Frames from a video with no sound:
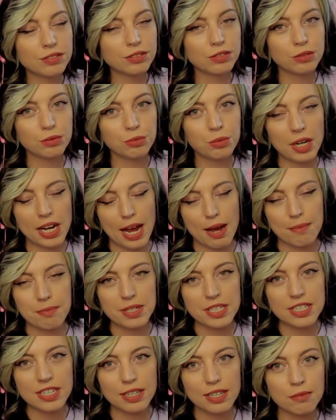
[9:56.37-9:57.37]
what happened
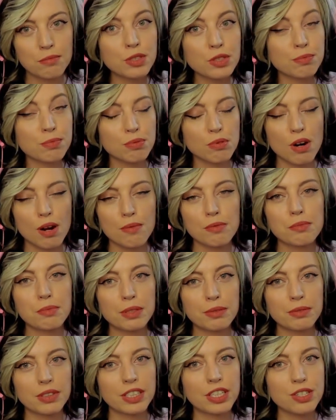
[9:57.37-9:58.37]
to him was probably
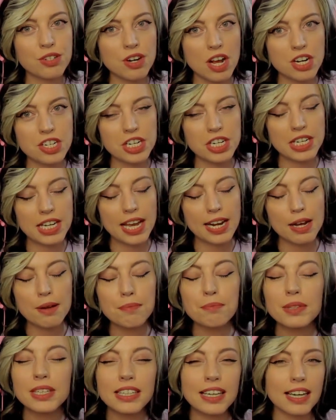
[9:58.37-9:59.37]
really tragic, and
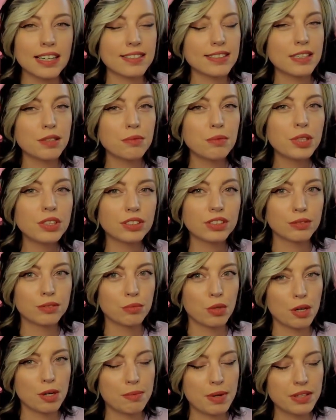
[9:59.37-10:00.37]
I'm guessing we'll learn more
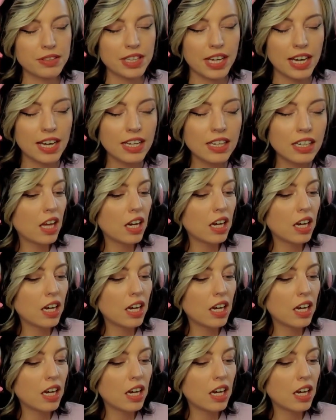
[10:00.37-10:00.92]
about that.